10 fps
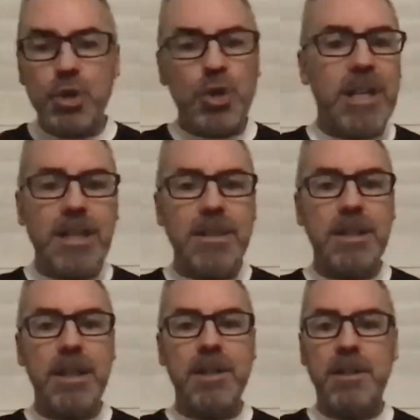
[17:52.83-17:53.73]
training
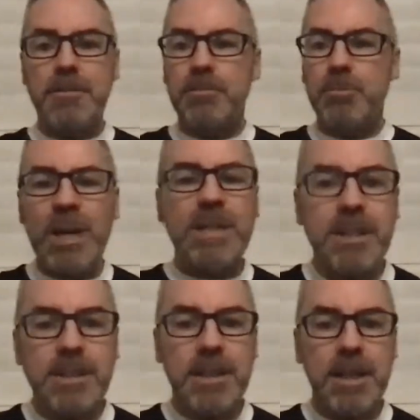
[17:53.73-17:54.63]
together,
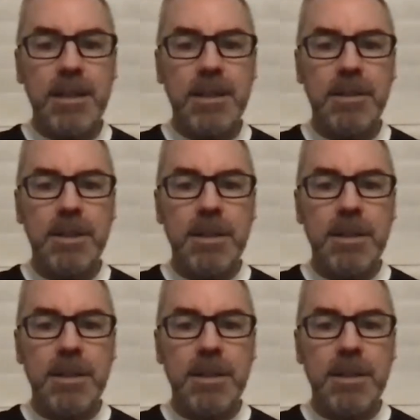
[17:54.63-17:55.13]
racing together,